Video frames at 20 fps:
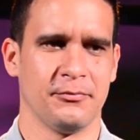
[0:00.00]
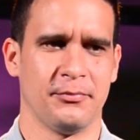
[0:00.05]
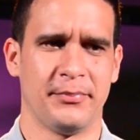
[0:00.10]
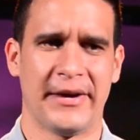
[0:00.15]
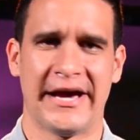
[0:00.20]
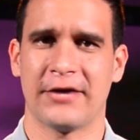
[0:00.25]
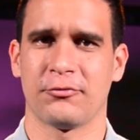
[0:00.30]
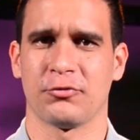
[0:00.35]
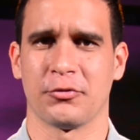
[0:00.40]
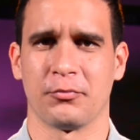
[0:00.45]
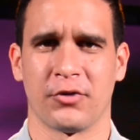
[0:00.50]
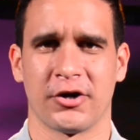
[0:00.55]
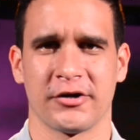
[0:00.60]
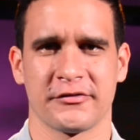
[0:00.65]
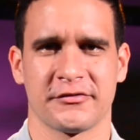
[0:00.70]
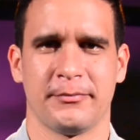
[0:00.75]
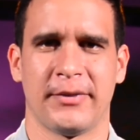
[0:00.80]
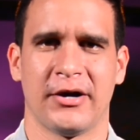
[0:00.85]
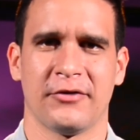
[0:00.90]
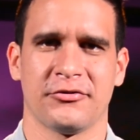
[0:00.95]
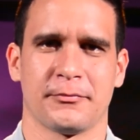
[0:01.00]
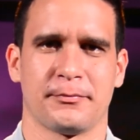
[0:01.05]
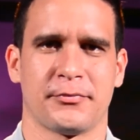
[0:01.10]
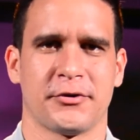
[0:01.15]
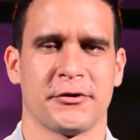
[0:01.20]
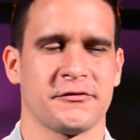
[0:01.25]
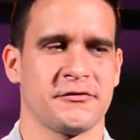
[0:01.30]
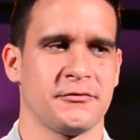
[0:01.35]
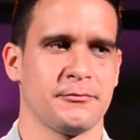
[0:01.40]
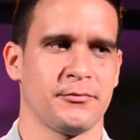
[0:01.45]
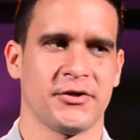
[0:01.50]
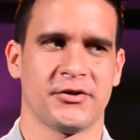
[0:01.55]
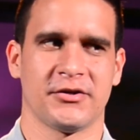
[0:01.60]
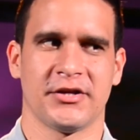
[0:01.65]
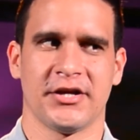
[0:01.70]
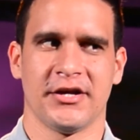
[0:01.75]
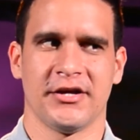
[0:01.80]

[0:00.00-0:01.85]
bad remarks about the person, but